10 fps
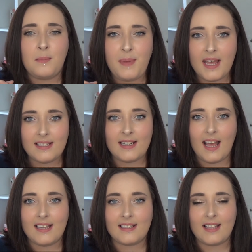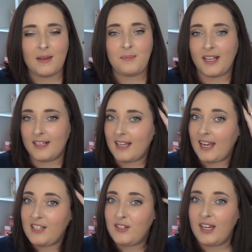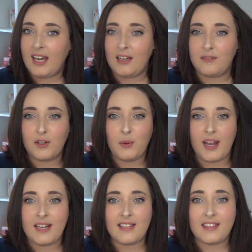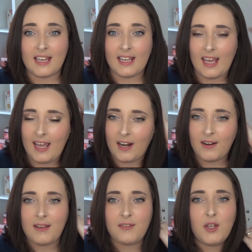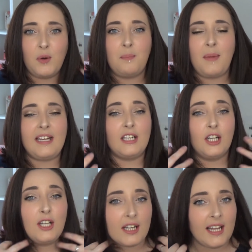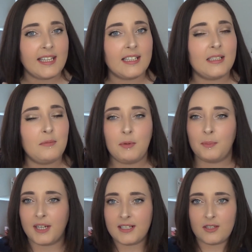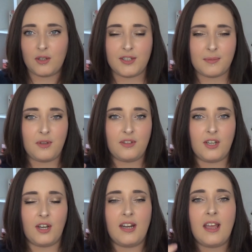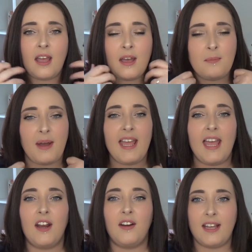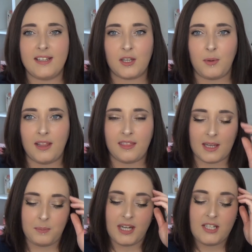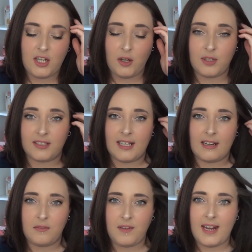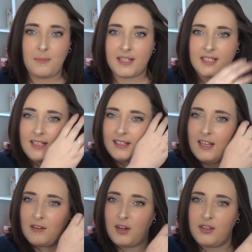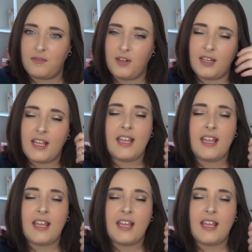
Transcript: best to ask them, because I do have quite thick hair, even though it might look like it at the moment because it's all smoothed down. My hair is quite thick, but I do know that the little fine bits and that there around the front,